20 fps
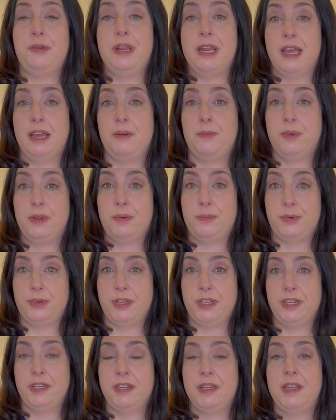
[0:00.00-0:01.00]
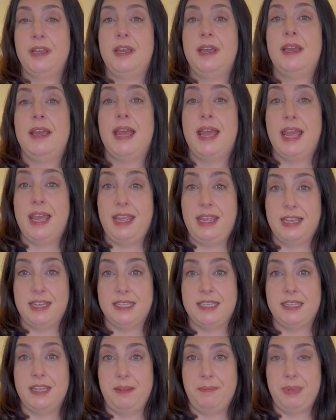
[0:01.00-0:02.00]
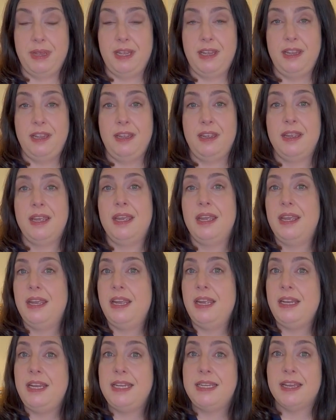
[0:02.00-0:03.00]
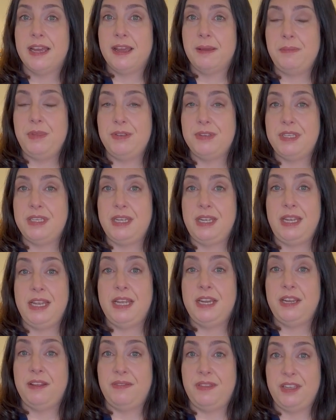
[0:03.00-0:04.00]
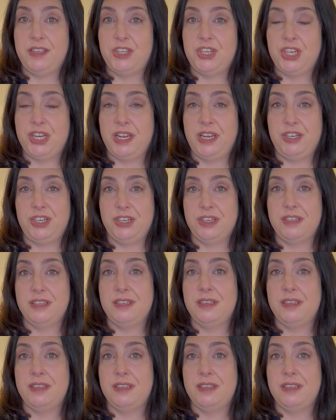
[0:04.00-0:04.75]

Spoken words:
911 ASAP anytime you see any of these changes.